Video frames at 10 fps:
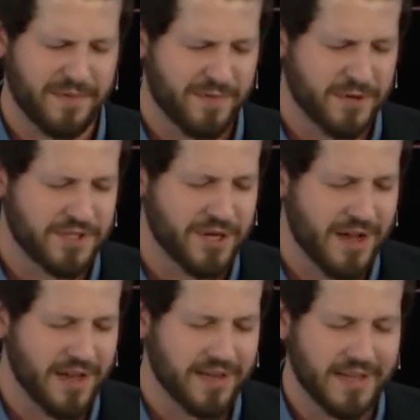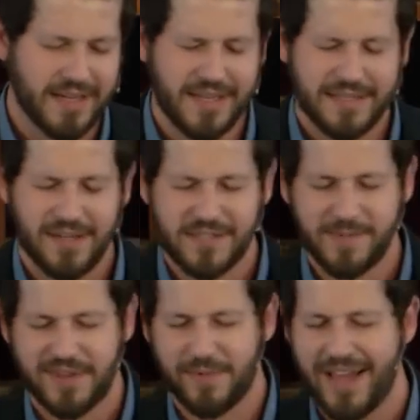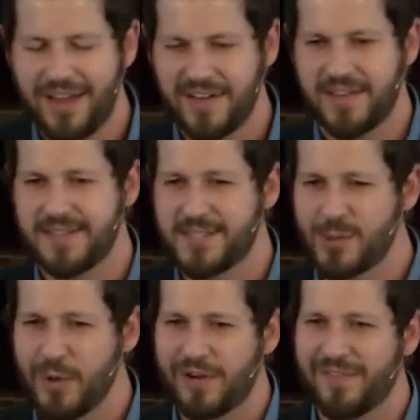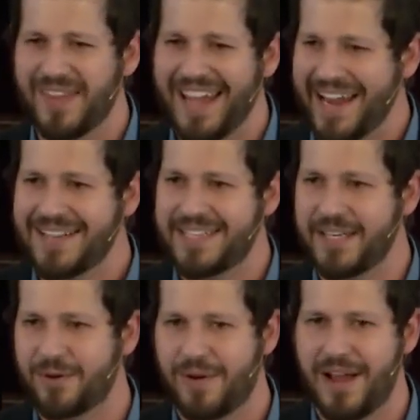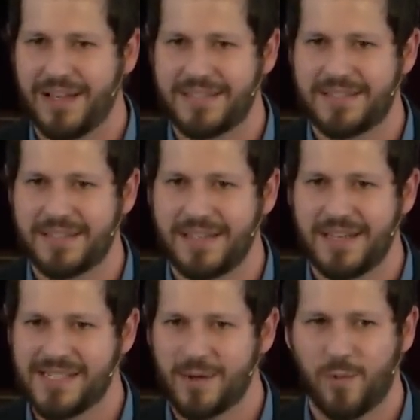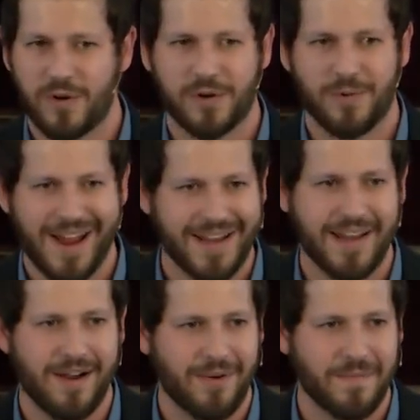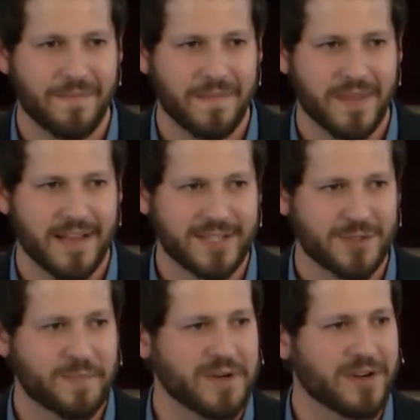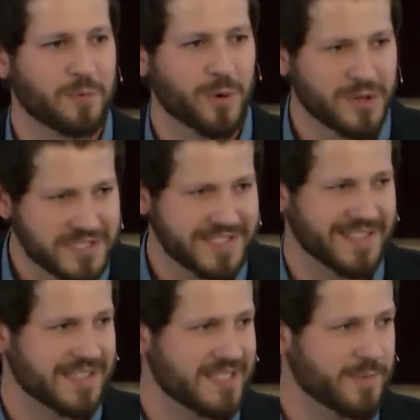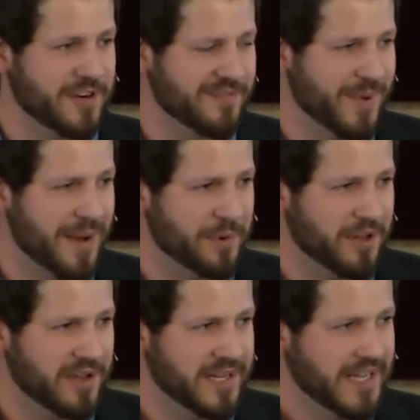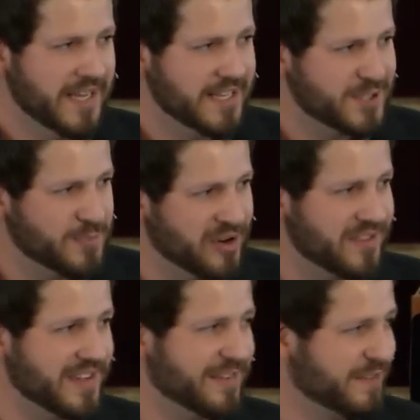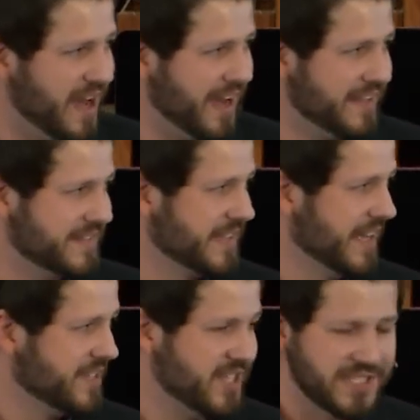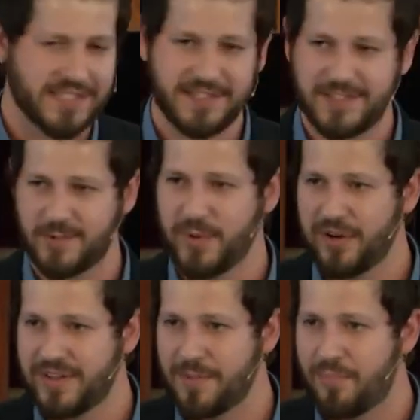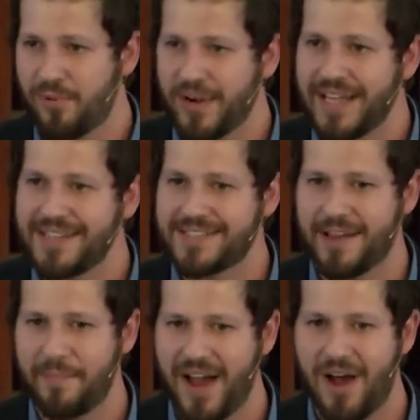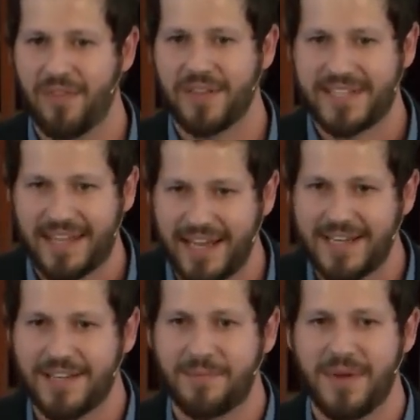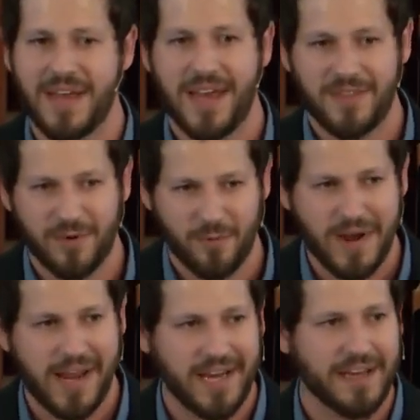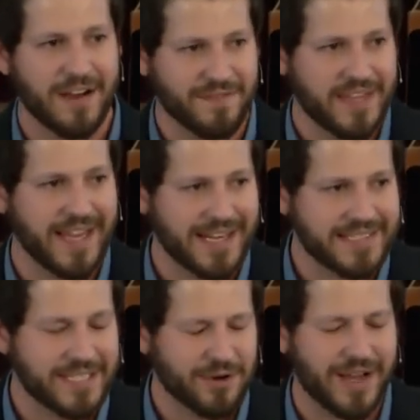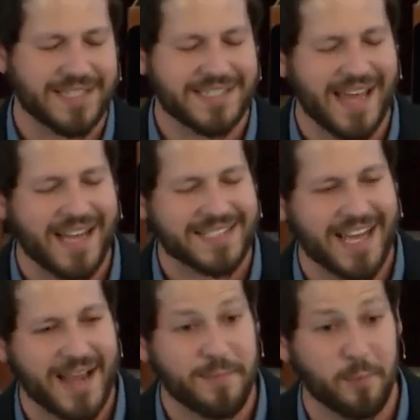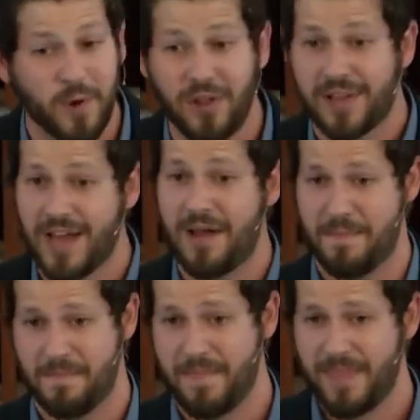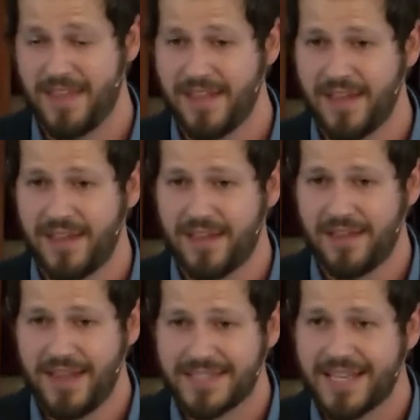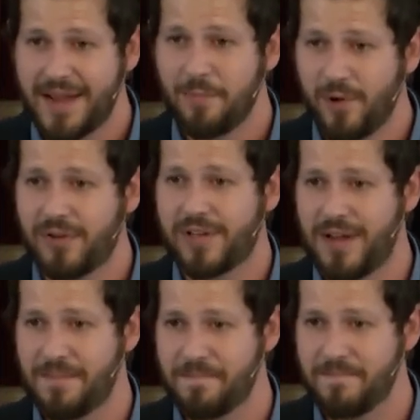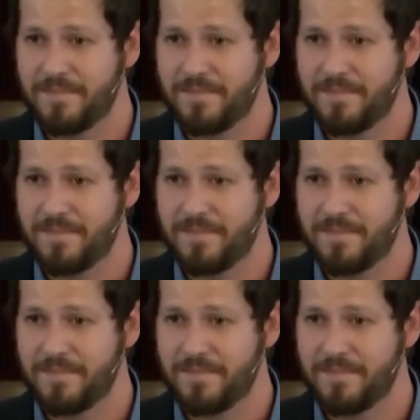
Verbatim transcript: 1 John talks about the reality that the spirit of the Antichrist is at work right now a spirit worse than the spirit of Babylon, a spirit that defies Jesus, a spirit that brings about the kingdom and the reign of the Antichrist. That time will come. That time will come.